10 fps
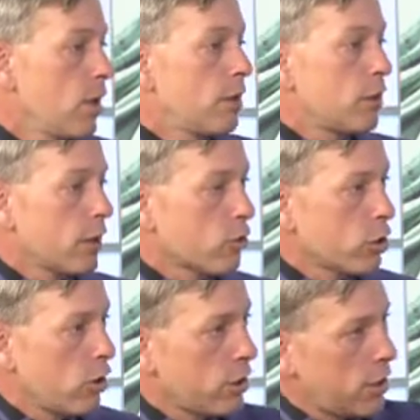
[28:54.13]
the
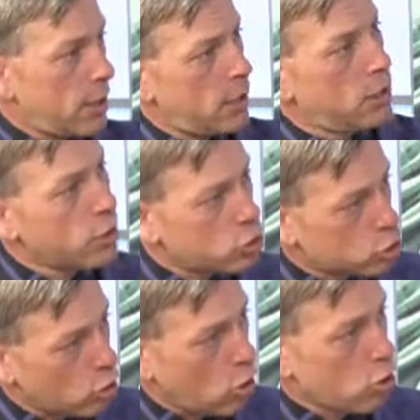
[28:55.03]
Secretary of State is in
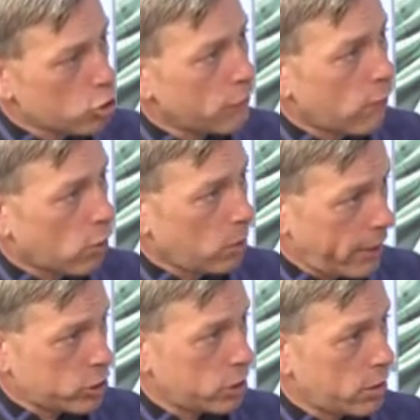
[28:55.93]
charge of our
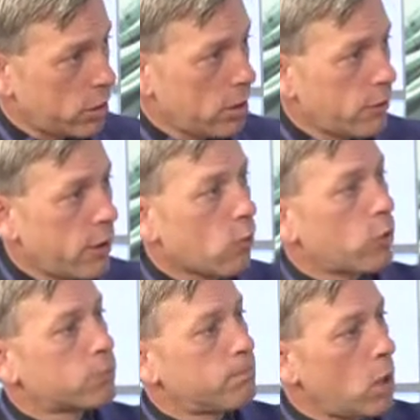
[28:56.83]
elections. They're
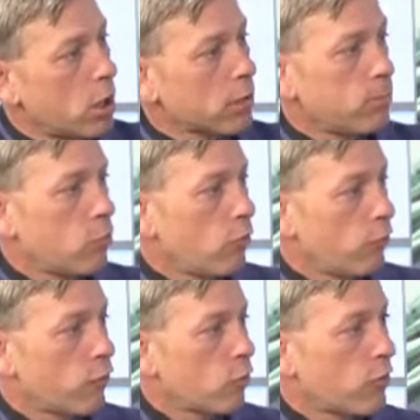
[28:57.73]
responsible
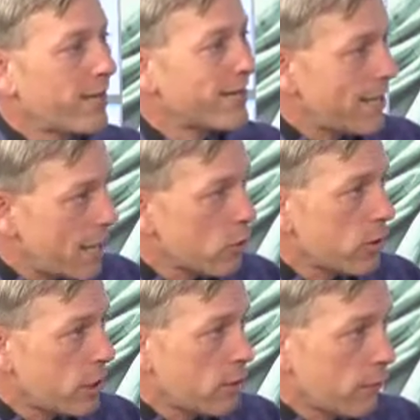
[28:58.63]
for the
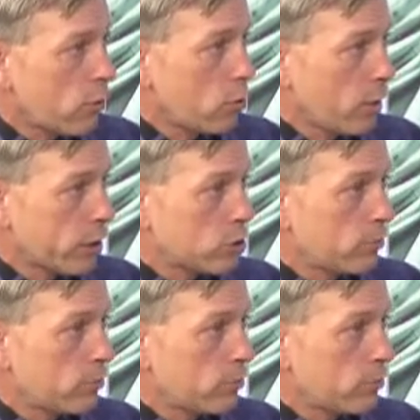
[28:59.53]
integrity of our election